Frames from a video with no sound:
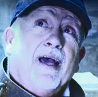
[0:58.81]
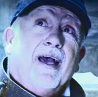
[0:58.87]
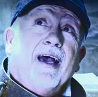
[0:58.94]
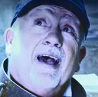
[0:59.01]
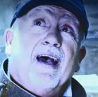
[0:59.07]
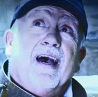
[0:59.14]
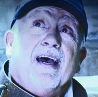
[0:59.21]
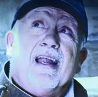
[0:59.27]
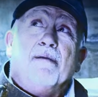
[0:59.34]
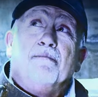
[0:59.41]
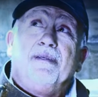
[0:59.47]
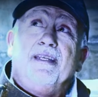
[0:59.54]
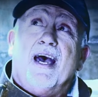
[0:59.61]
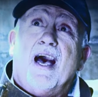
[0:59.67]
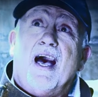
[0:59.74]
Ed,
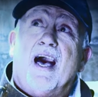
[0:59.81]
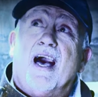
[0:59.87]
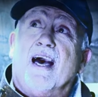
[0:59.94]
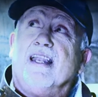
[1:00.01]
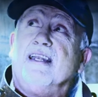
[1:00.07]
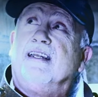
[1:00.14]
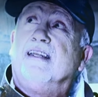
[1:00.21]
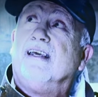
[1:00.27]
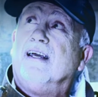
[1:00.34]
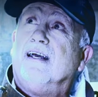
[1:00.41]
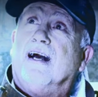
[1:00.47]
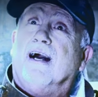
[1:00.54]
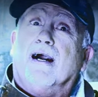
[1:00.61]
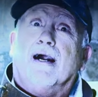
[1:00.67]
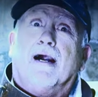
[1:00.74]
I'm
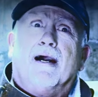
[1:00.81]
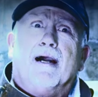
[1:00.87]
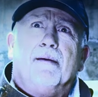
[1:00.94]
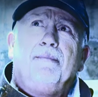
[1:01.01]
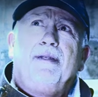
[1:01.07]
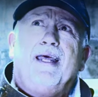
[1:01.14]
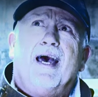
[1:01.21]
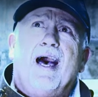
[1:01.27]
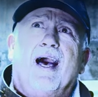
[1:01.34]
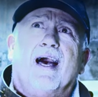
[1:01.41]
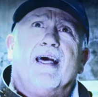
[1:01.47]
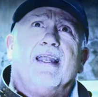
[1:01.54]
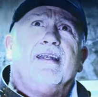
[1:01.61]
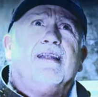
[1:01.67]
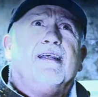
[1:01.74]
done. I'm
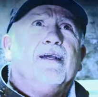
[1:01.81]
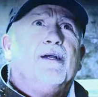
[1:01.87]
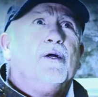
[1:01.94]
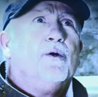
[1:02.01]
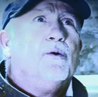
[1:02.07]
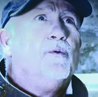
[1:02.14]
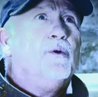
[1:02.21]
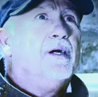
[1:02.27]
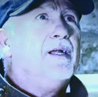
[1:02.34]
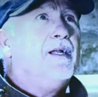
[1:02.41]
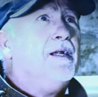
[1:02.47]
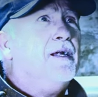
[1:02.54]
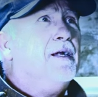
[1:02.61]
done. Well,